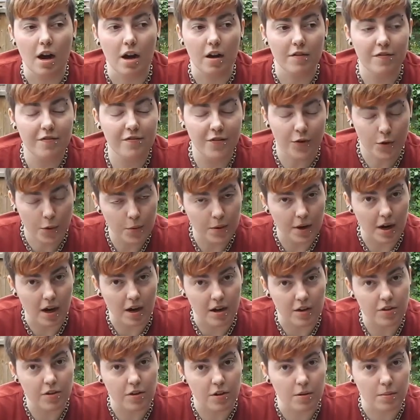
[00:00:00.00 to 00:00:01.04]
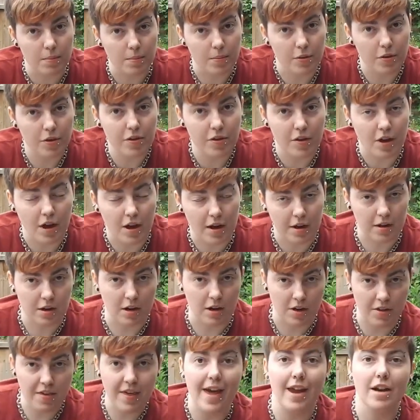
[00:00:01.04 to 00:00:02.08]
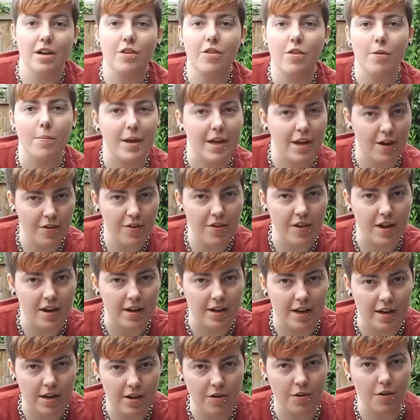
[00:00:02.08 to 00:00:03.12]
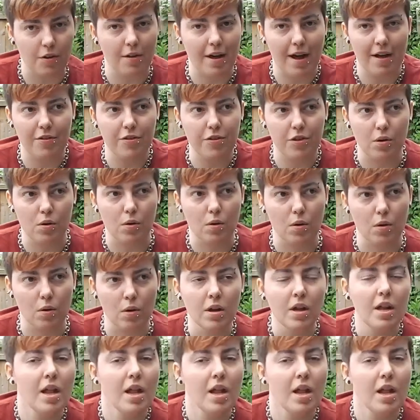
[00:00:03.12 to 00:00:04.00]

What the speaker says: food items are going to tend to be acidic, so that's your